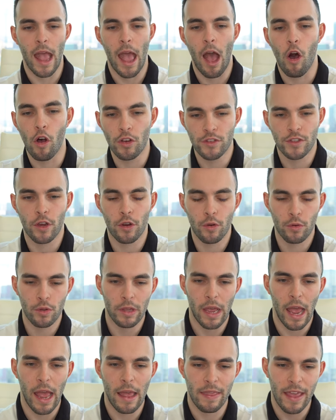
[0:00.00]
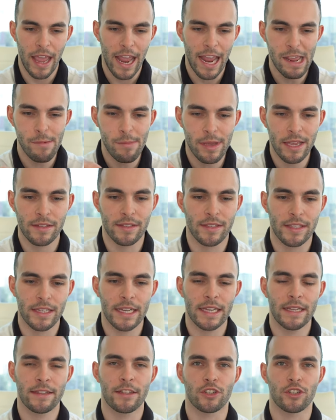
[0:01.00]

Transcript: Also, the A, B, and C,